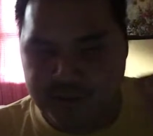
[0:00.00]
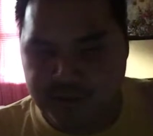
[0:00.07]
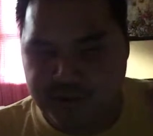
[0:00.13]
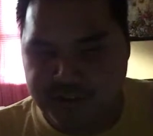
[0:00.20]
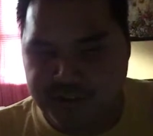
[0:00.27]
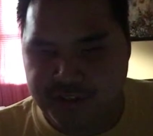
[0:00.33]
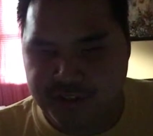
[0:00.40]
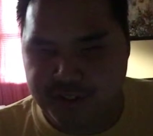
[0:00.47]

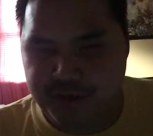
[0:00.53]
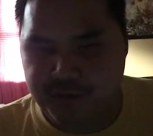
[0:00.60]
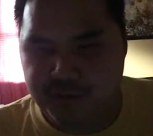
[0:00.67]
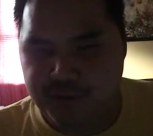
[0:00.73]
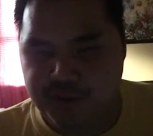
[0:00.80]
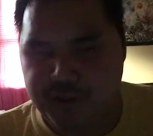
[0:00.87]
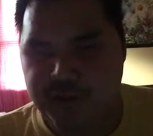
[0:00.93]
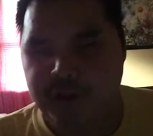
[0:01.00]
music
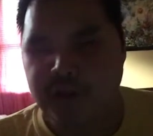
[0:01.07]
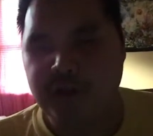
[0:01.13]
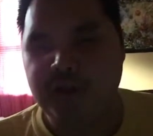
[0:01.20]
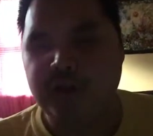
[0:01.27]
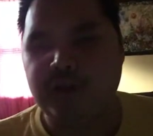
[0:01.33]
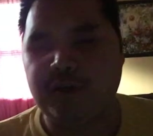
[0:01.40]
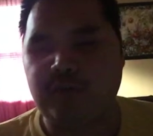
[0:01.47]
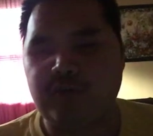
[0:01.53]
even,
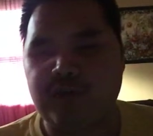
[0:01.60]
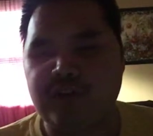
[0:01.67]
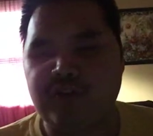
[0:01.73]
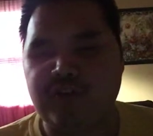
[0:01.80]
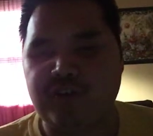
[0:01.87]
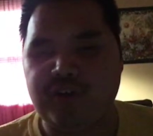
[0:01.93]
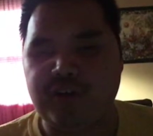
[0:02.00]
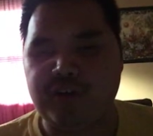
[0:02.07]
or
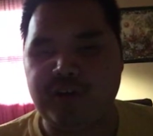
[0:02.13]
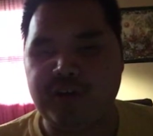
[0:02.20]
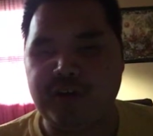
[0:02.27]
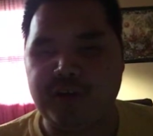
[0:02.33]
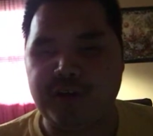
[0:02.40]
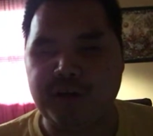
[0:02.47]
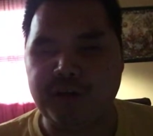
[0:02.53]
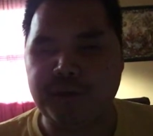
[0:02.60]
Russian.
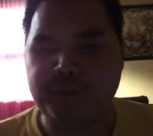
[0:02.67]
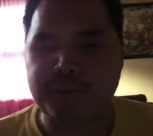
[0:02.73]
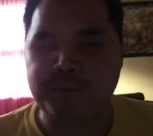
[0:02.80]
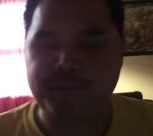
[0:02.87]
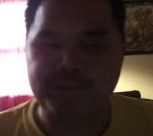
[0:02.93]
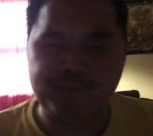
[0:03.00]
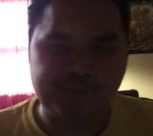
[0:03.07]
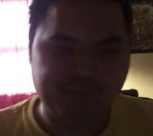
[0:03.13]
I'm